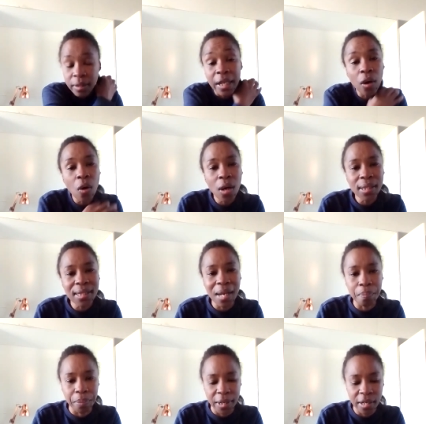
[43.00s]
there are
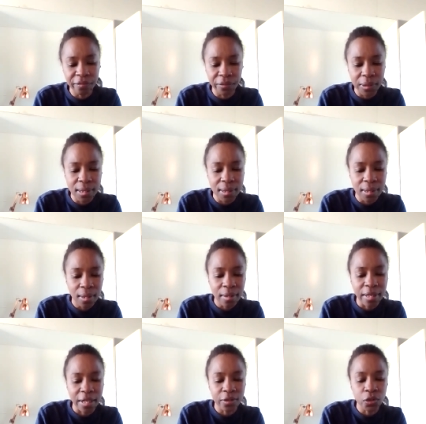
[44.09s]
some benefits
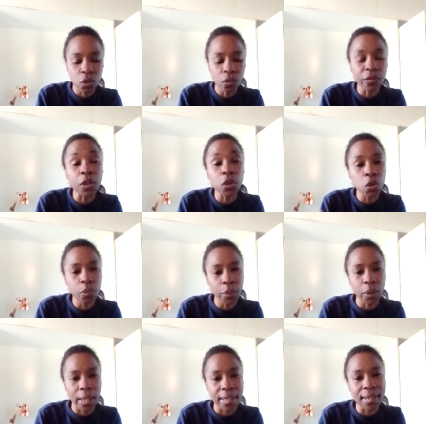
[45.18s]
that you've
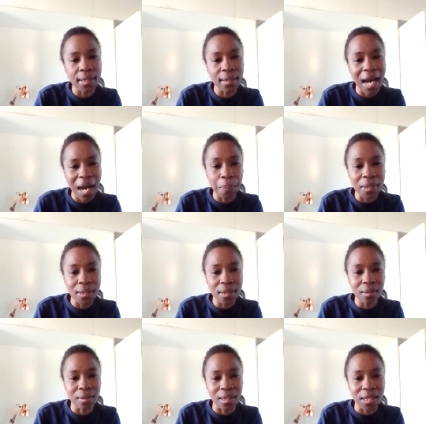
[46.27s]
accumulated up
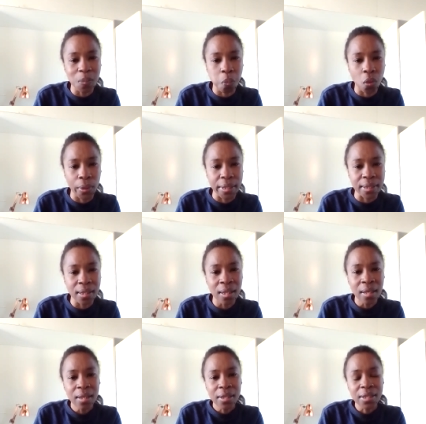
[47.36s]
until this point.
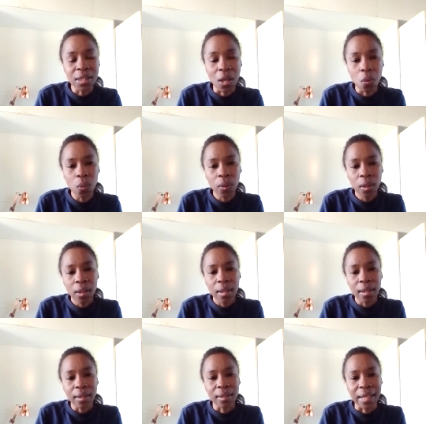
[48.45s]
So
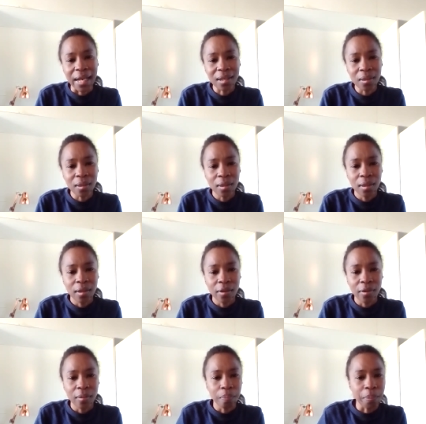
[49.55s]
that
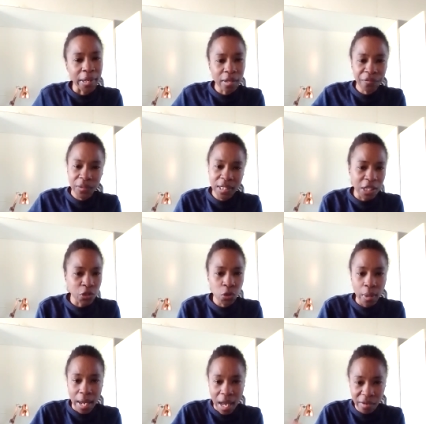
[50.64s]
benefits that you
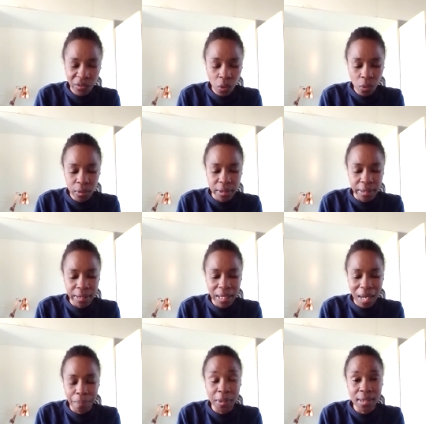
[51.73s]
have already
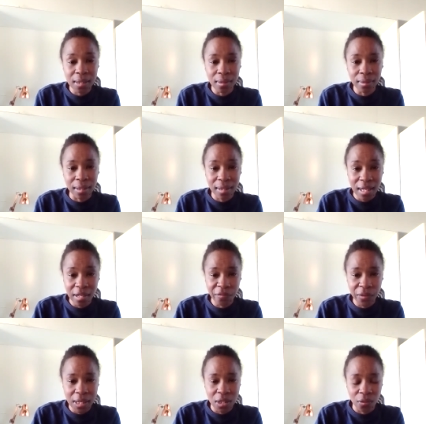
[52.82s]
up until the
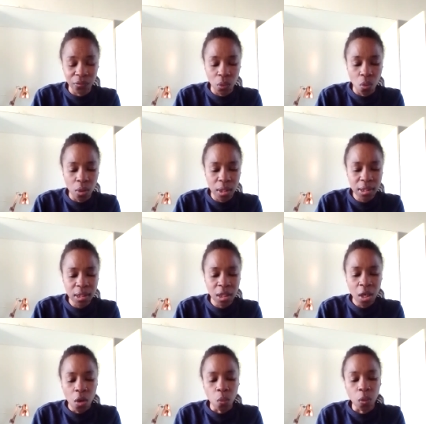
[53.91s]
31st of August
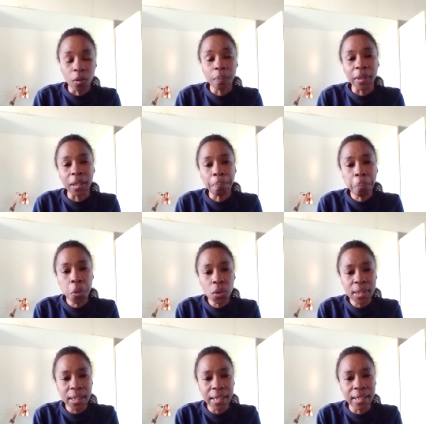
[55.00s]
will be
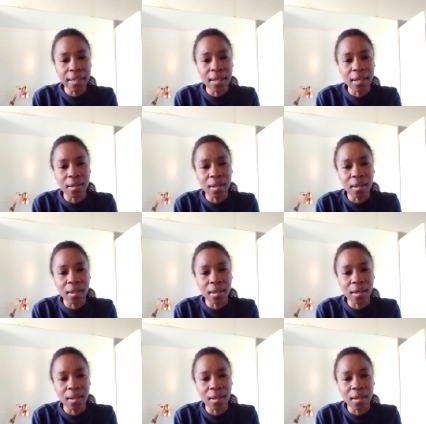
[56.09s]
put in